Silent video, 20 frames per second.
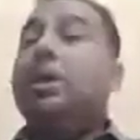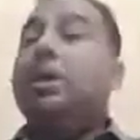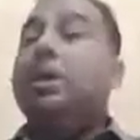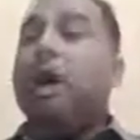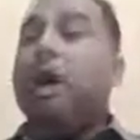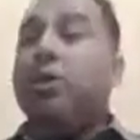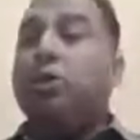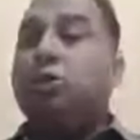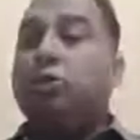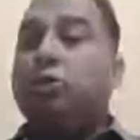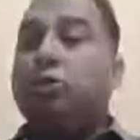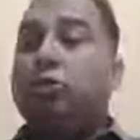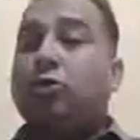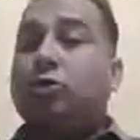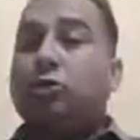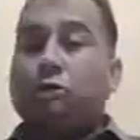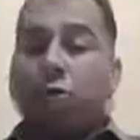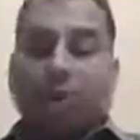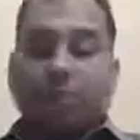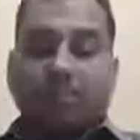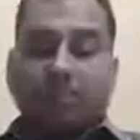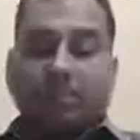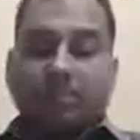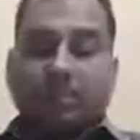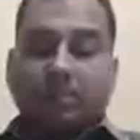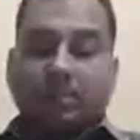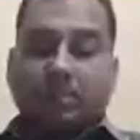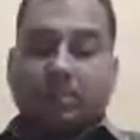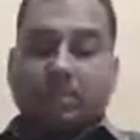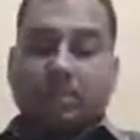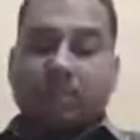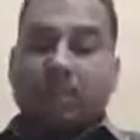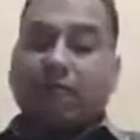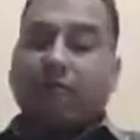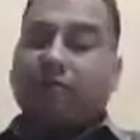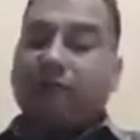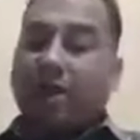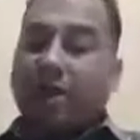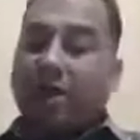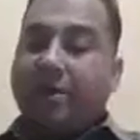Now Joe Thompson's
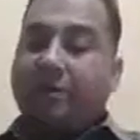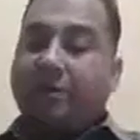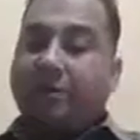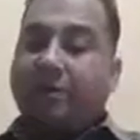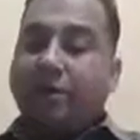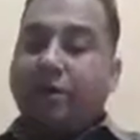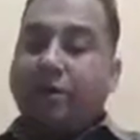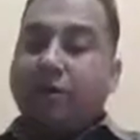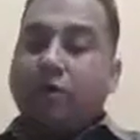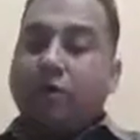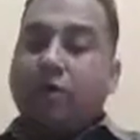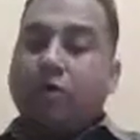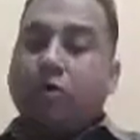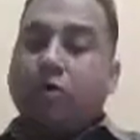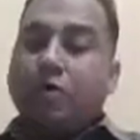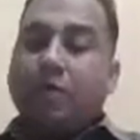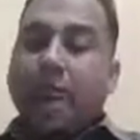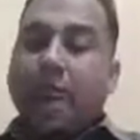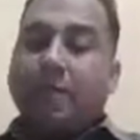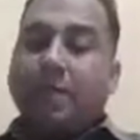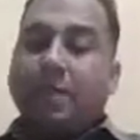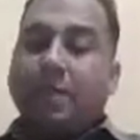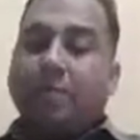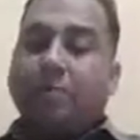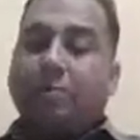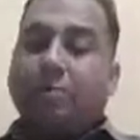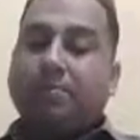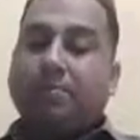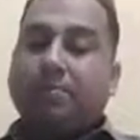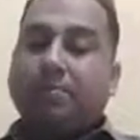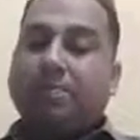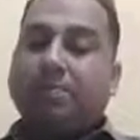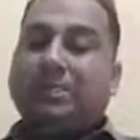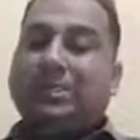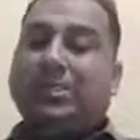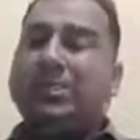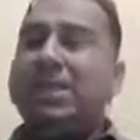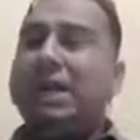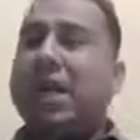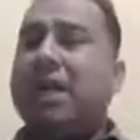wife, who happened to be
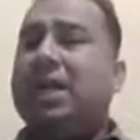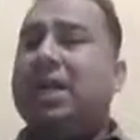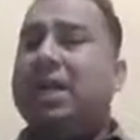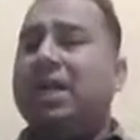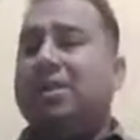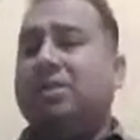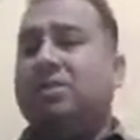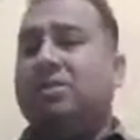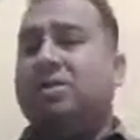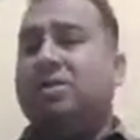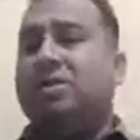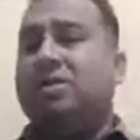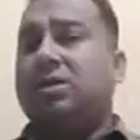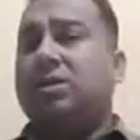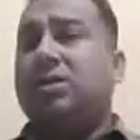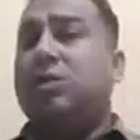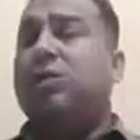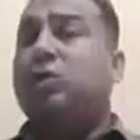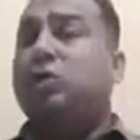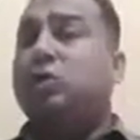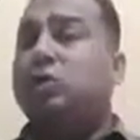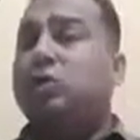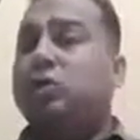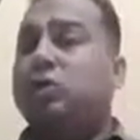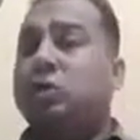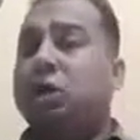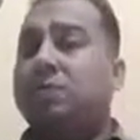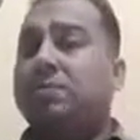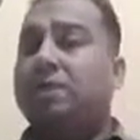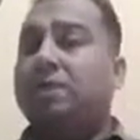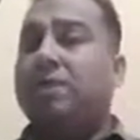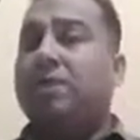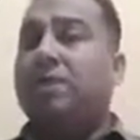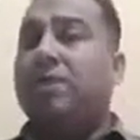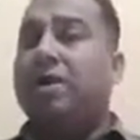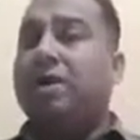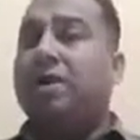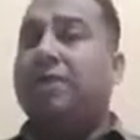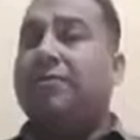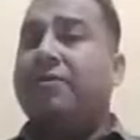childless, Joe Thompson's
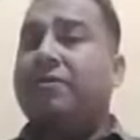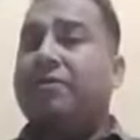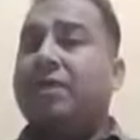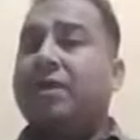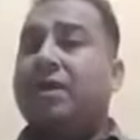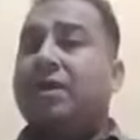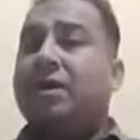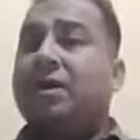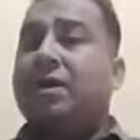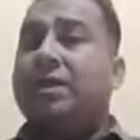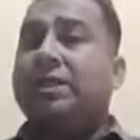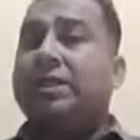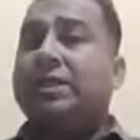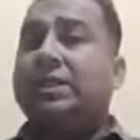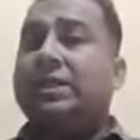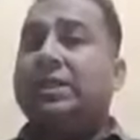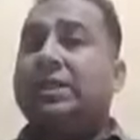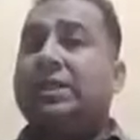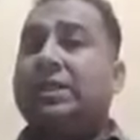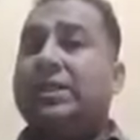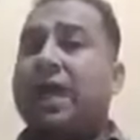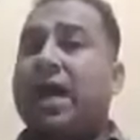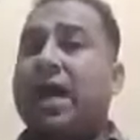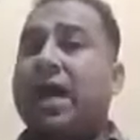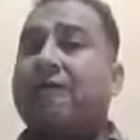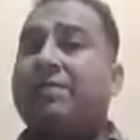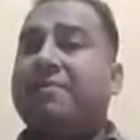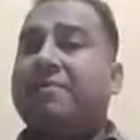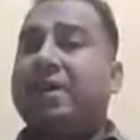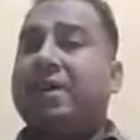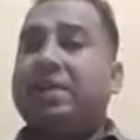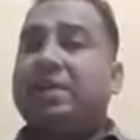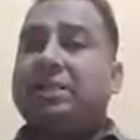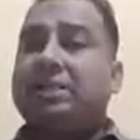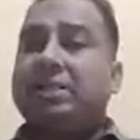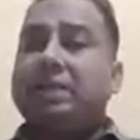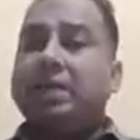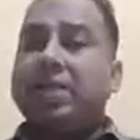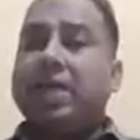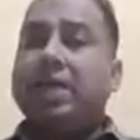wife doesn't have
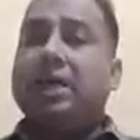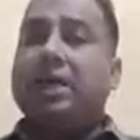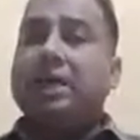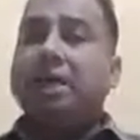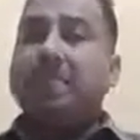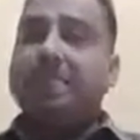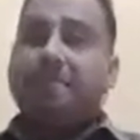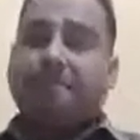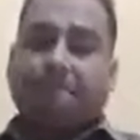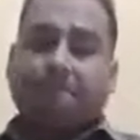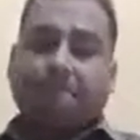any child,